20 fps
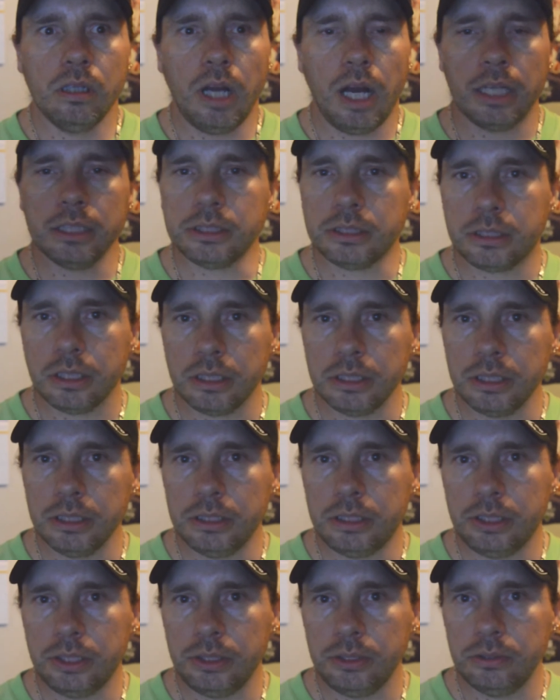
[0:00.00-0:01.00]
I
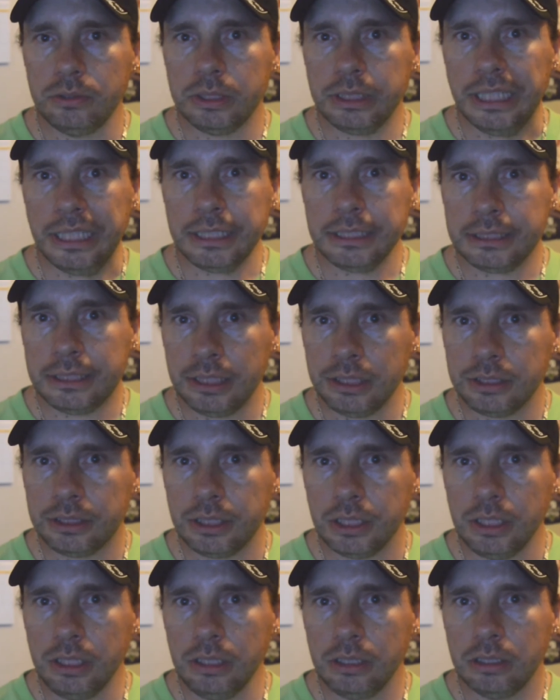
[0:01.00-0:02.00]
started to get
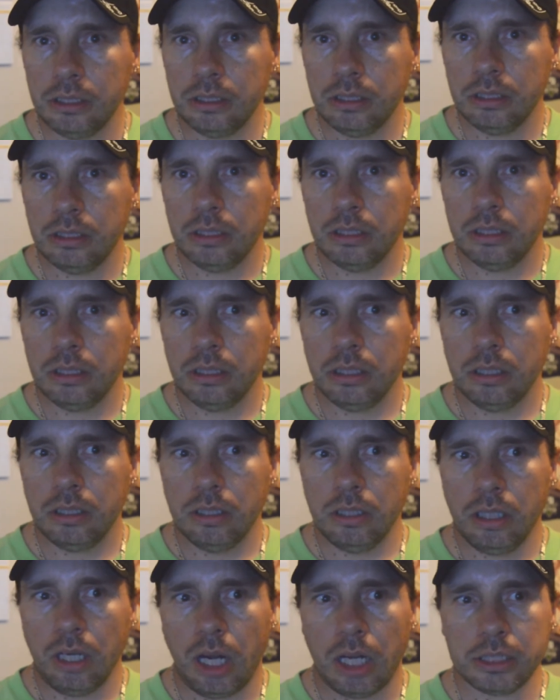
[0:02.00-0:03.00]
dizzy.
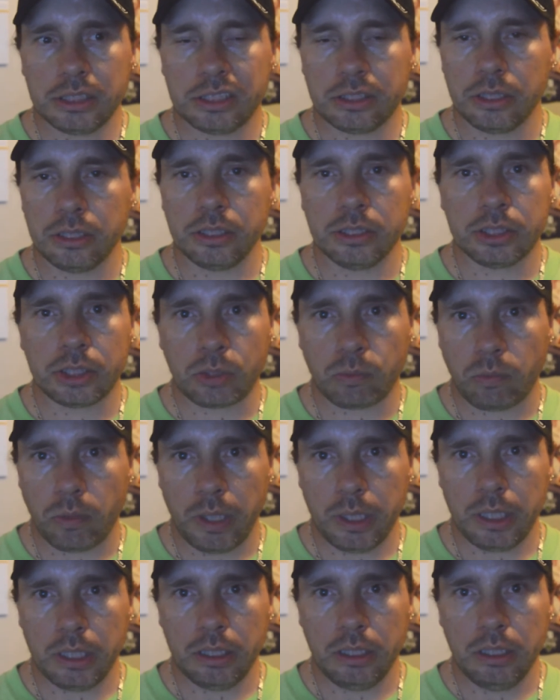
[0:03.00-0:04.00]
I started
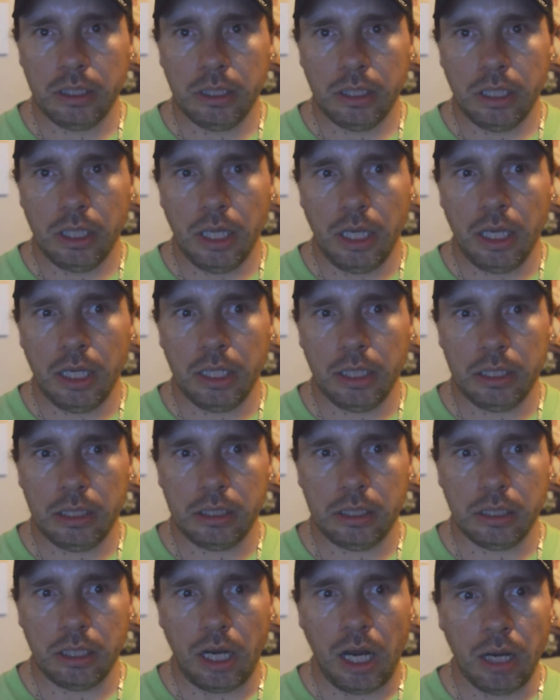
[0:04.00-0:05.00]
sweating,
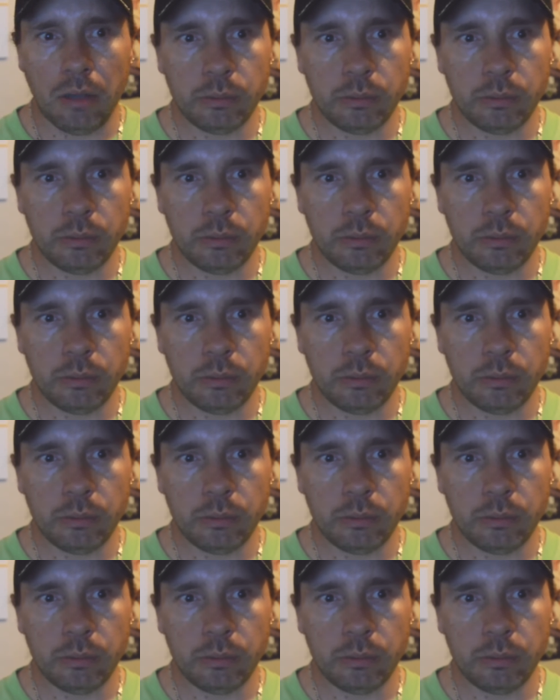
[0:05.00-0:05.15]
and I